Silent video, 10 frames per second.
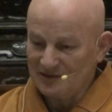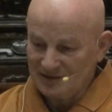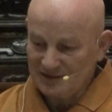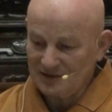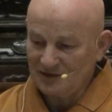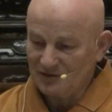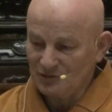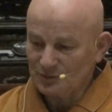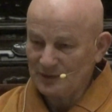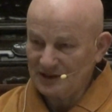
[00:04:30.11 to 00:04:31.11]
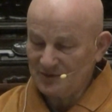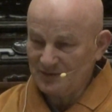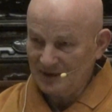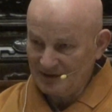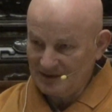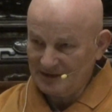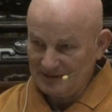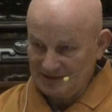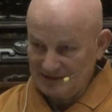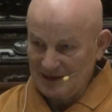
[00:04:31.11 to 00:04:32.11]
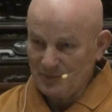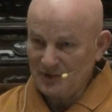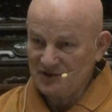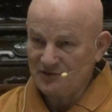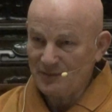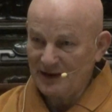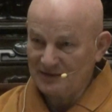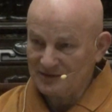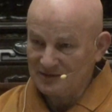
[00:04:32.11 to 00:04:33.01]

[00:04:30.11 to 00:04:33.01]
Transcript: the supreme appeasement.